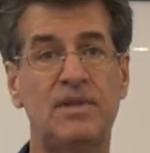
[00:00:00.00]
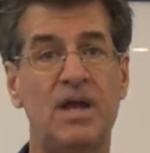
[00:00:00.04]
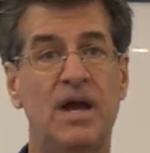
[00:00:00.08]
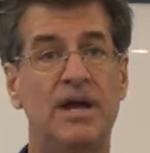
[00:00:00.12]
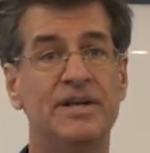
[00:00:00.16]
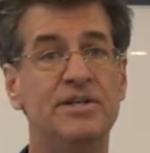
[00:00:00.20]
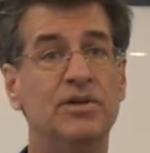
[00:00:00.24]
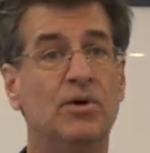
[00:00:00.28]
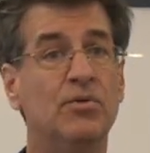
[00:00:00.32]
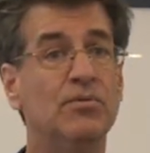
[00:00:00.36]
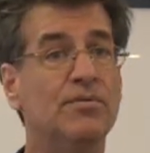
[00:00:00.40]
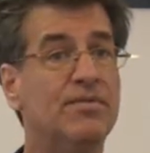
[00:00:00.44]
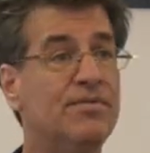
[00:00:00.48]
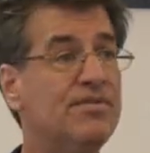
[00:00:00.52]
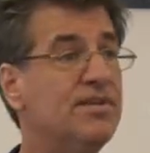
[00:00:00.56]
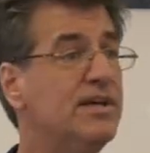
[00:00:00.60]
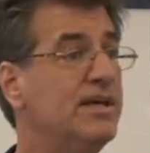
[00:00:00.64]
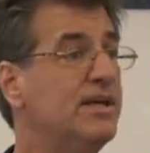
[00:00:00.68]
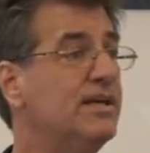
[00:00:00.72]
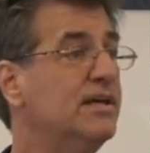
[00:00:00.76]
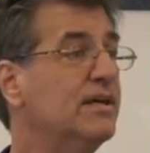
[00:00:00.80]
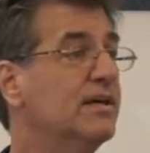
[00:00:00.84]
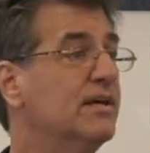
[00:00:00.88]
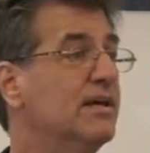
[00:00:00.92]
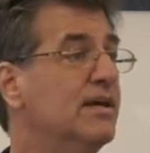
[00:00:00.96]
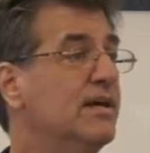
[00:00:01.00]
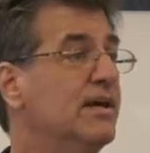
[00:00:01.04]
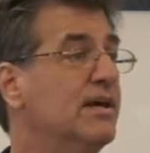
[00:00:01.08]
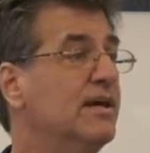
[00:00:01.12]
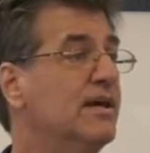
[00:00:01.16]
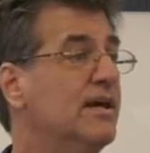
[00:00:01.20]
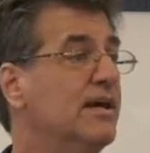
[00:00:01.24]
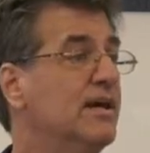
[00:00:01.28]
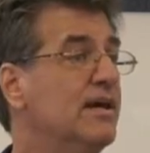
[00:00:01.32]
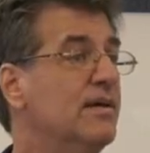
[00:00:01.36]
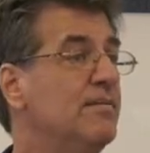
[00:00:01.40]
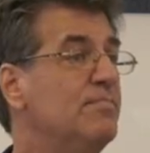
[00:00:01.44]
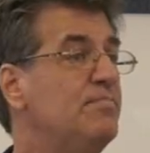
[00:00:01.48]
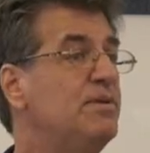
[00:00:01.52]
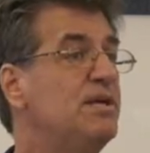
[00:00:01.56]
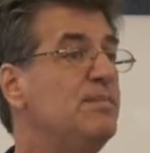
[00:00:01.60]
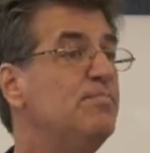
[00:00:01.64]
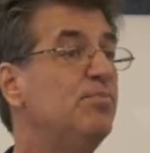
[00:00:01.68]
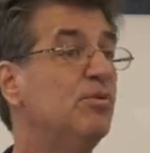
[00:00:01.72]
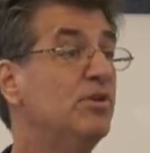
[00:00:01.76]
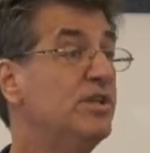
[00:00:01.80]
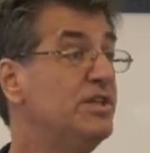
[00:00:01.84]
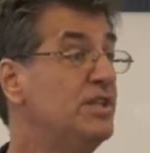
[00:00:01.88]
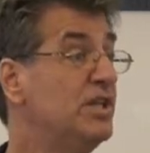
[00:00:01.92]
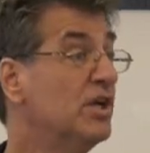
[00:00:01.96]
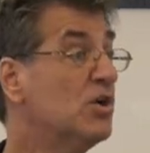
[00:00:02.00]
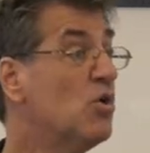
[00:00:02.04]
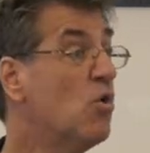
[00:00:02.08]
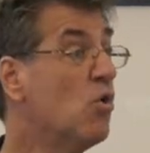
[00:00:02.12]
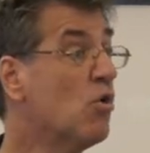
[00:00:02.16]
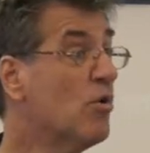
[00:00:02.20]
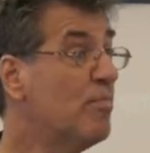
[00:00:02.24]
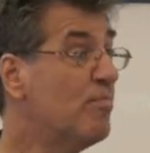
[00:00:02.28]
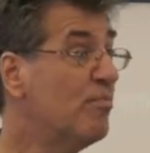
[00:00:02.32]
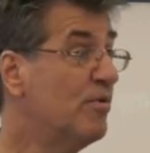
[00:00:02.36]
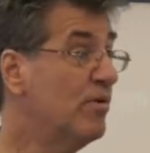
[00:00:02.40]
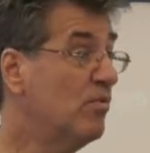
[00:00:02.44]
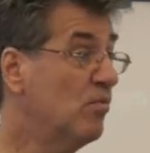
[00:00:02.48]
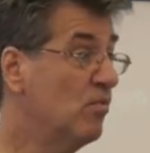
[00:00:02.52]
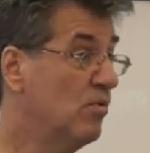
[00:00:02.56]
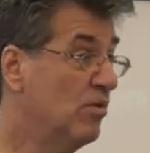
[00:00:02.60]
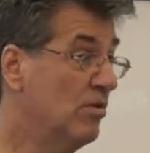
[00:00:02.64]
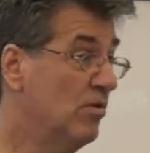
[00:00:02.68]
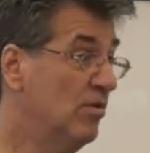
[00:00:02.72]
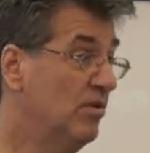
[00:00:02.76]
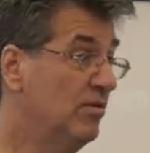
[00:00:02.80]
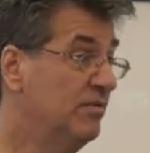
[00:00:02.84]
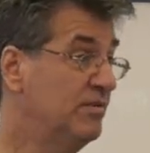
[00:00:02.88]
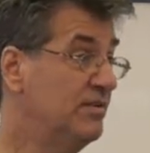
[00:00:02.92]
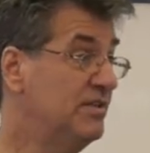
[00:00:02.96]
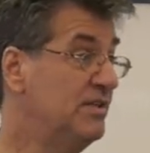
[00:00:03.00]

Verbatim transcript: I don't think people in the corporate world.